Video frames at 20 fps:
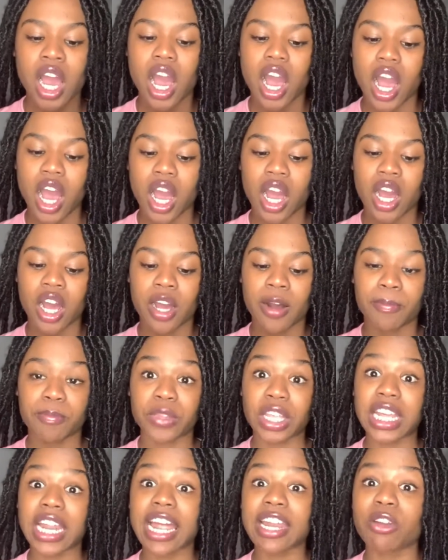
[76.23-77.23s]
And
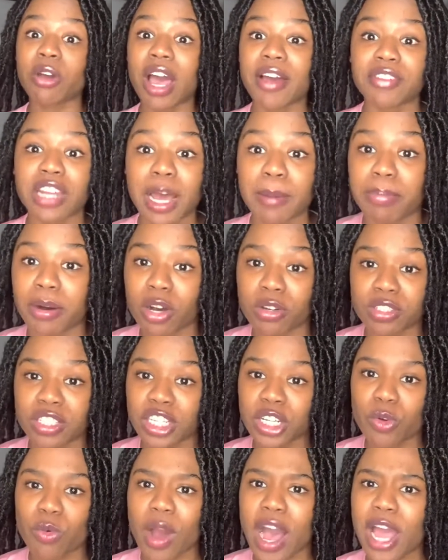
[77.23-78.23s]
I know I'm not posting
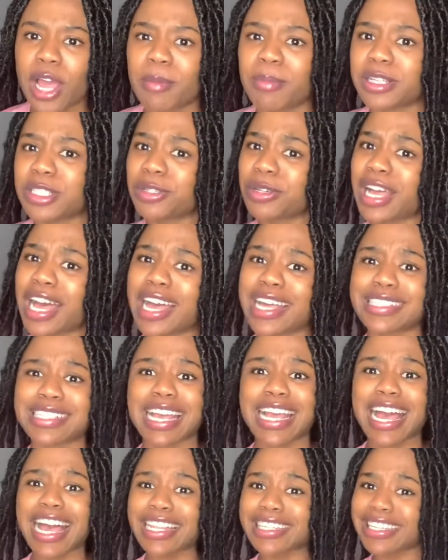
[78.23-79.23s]
in a while, but you guys, I
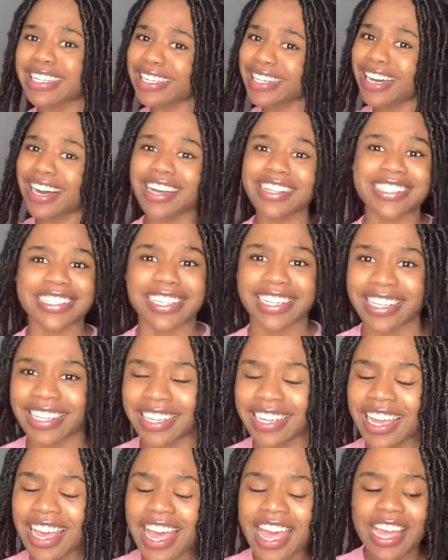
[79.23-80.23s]
got like
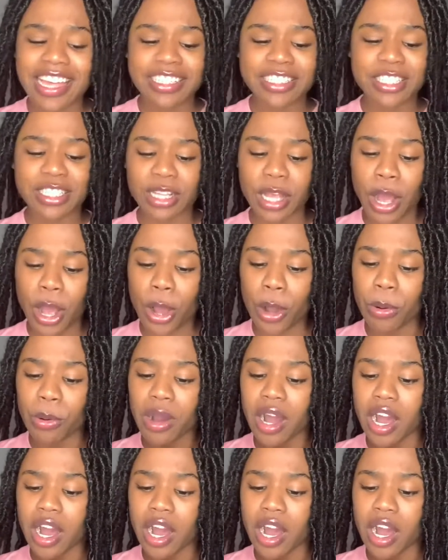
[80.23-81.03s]
content. So